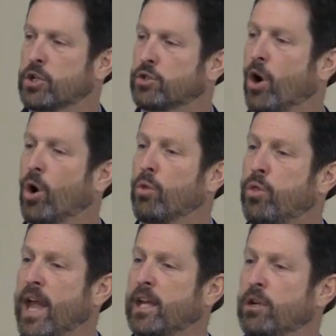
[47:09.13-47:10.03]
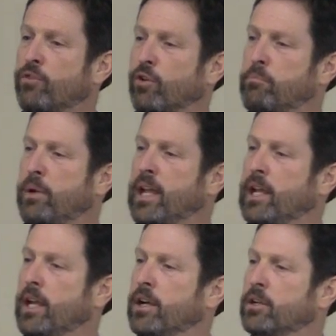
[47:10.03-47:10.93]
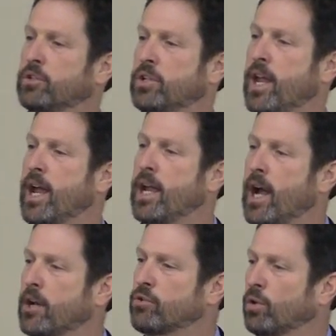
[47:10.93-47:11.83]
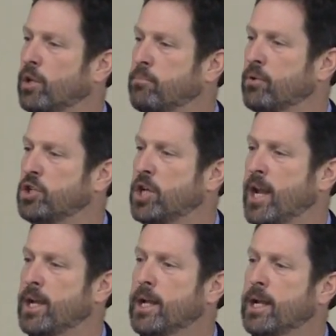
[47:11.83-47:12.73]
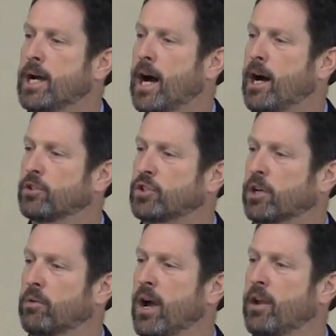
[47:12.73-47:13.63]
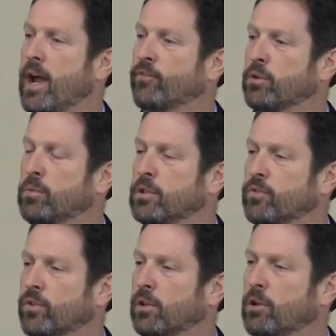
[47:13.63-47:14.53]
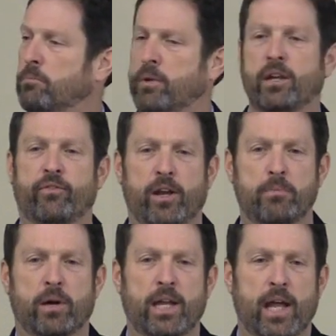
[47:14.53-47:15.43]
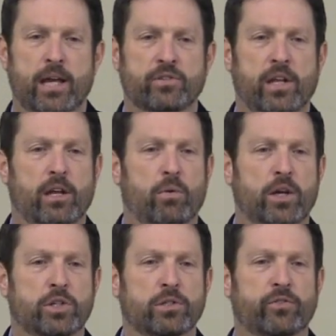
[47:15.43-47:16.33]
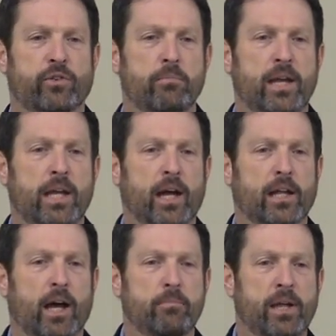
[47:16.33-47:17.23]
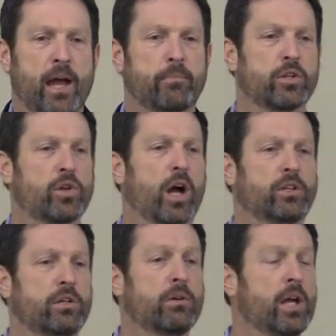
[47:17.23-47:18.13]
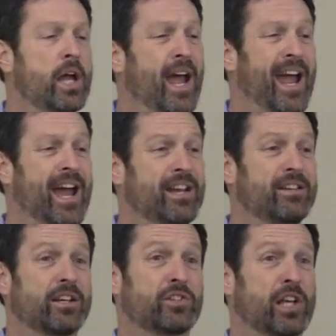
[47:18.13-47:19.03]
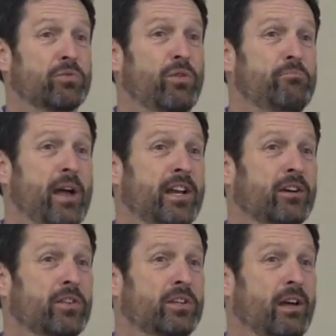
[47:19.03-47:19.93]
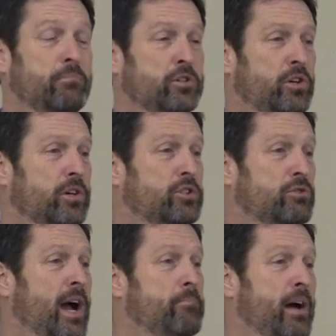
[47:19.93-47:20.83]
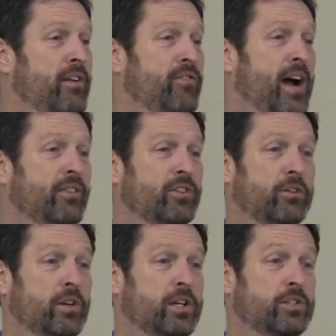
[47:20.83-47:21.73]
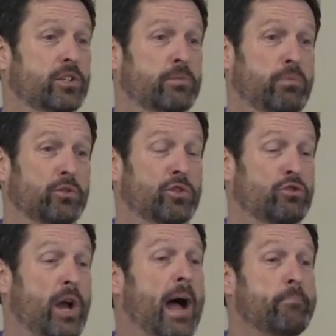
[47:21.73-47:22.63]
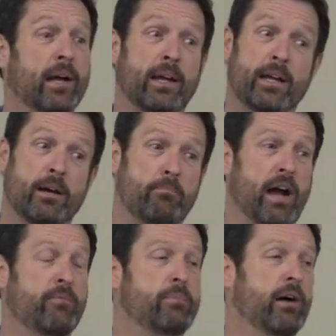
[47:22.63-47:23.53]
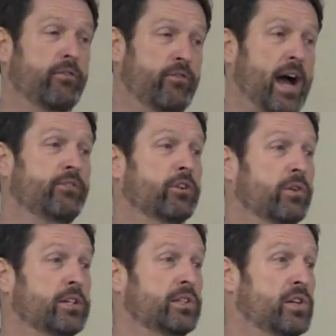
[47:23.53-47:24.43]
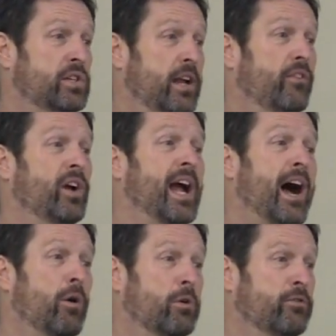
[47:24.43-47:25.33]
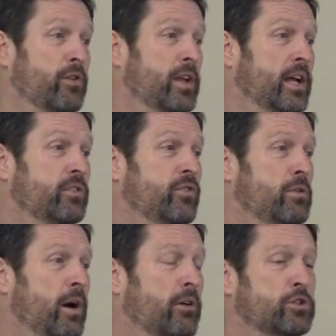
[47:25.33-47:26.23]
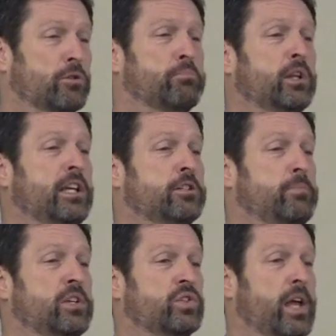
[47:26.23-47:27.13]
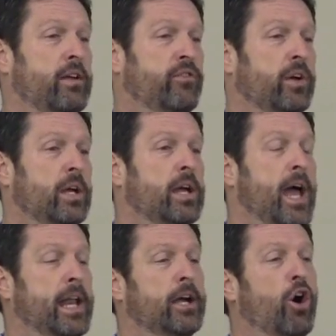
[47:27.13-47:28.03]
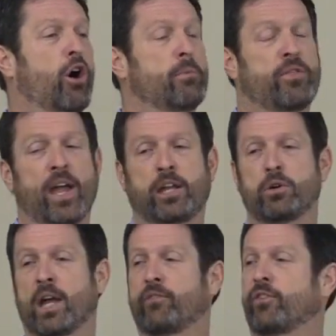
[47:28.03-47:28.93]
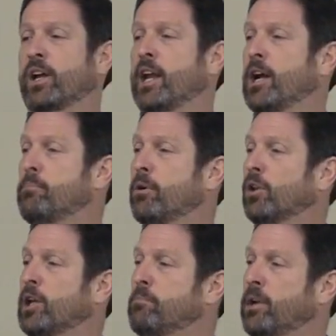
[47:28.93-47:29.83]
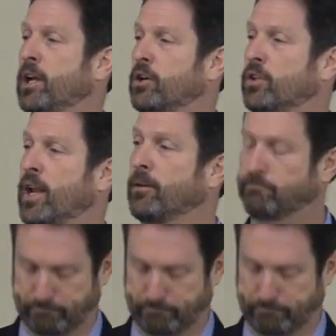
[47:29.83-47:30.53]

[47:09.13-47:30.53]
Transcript: So thank you for being here today. I truly appreciate it. I'll stick around afterwards for a little bit. If anybody has any questions for me, I'd be happy to talk to you. And since we've been here, the temperature has dropped by 5 degrees. It's supposed to drop by about 5 degrees, they said, every hour for the next few hours. So please be safe heading home. And thank you again for getting up early and being here today.